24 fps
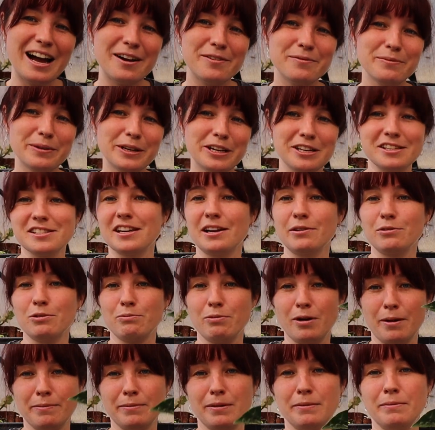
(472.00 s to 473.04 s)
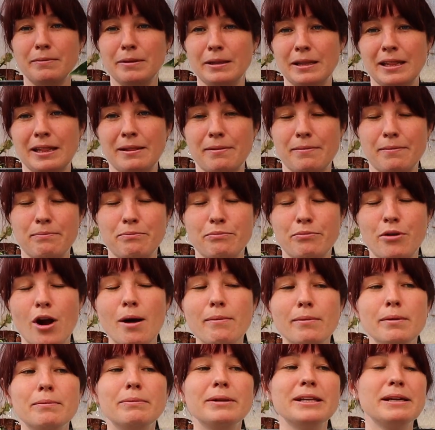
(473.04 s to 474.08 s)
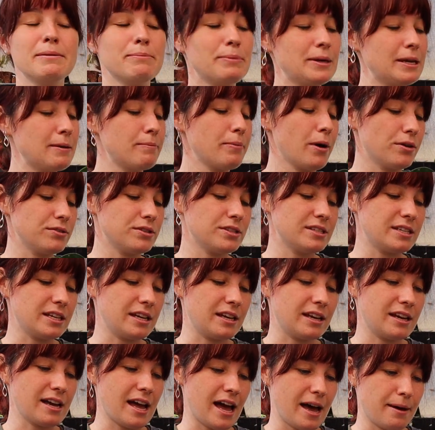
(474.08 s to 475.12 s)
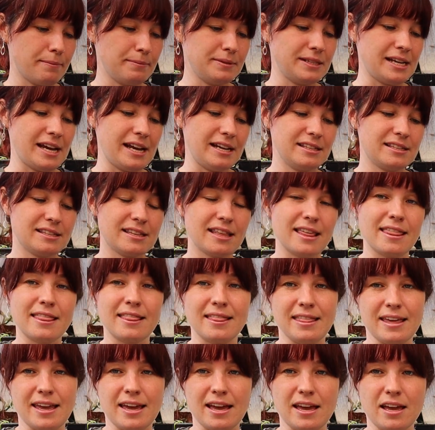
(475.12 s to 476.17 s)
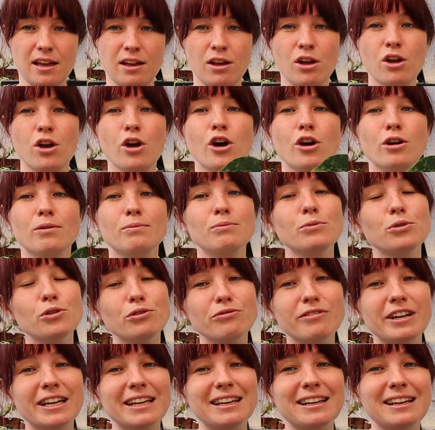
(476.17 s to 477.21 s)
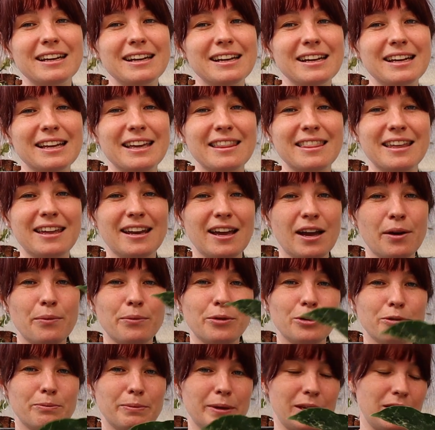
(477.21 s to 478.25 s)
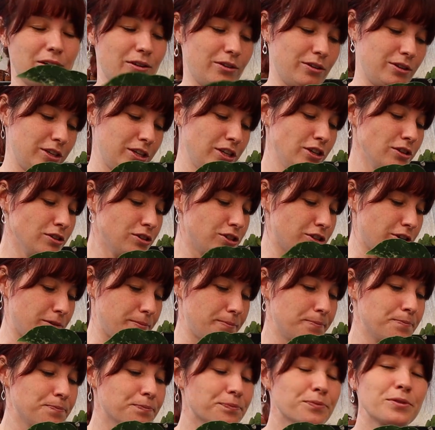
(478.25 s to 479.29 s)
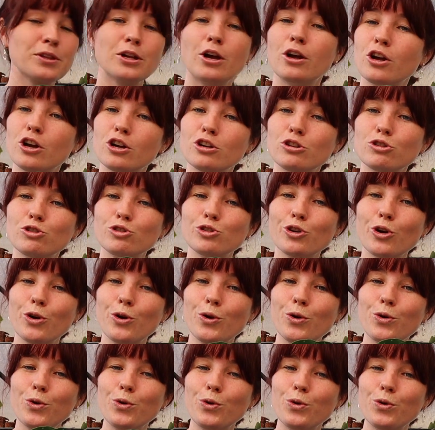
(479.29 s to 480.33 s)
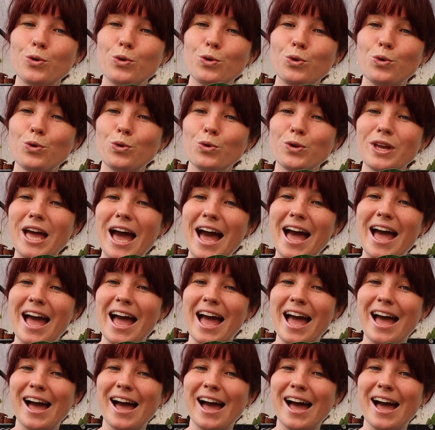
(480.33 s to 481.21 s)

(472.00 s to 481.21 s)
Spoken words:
because I will probably be posting updates there more regularly than I will be on YouTube. So yeah,